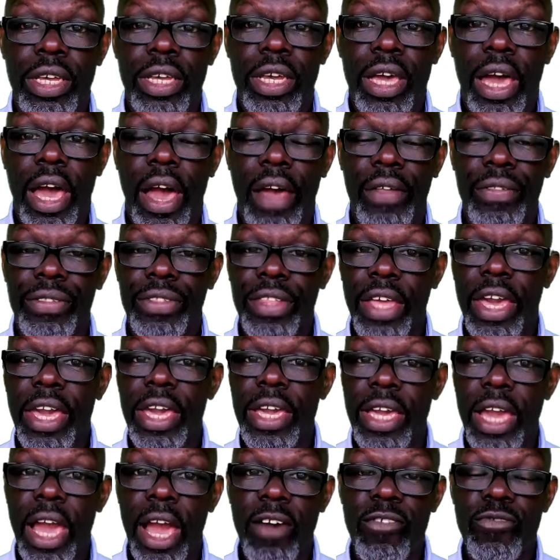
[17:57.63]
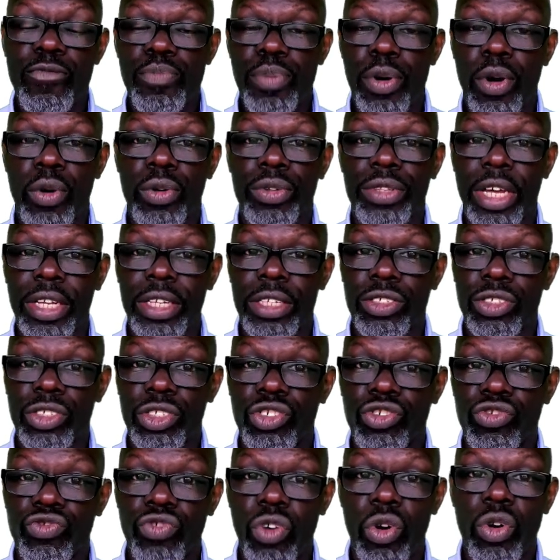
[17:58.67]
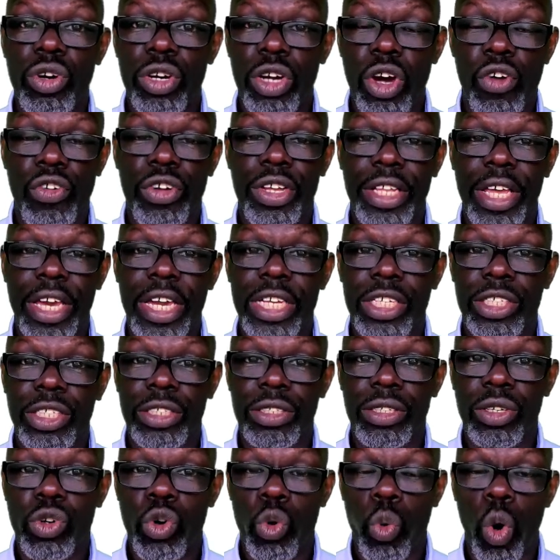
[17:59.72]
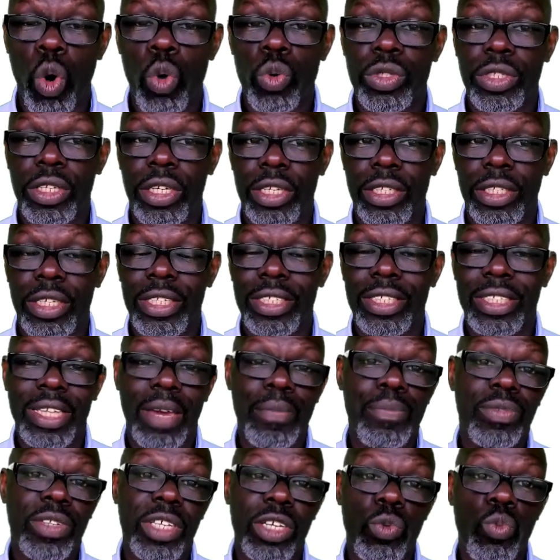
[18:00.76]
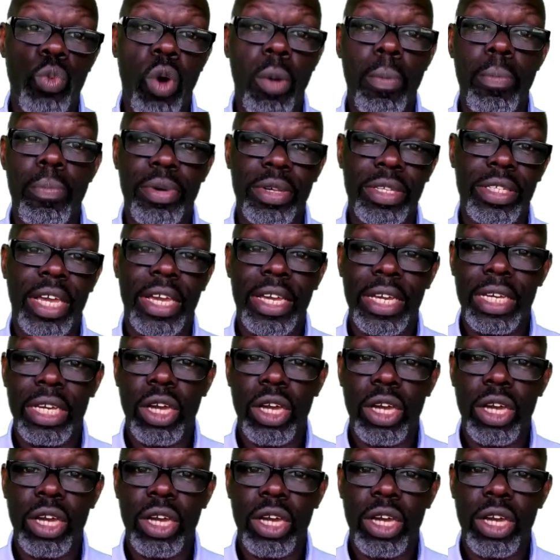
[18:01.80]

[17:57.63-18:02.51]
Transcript: and they have put that there's a strong correlation, quoting 71%